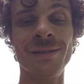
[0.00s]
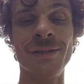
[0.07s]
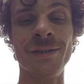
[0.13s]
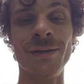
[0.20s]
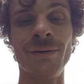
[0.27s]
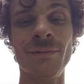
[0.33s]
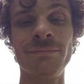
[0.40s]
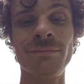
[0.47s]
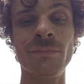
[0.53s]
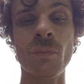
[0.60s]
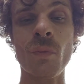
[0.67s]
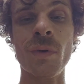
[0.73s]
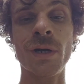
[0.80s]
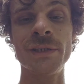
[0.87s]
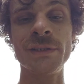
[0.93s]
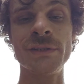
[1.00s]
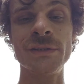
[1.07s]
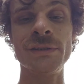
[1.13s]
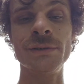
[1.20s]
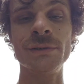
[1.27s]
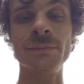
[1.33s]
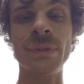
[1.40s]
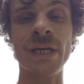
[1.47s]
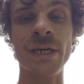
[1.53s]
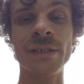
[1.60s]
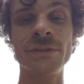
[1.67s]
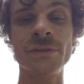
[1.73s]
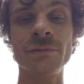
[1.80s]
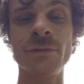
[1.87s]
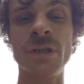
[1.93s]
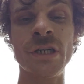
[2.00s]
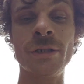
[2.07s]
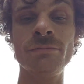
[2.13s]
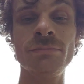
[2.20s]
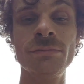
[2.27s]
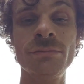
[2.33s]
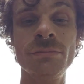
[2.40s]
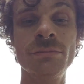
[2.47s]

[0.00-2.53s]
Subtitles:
1 to 2 bags of grain.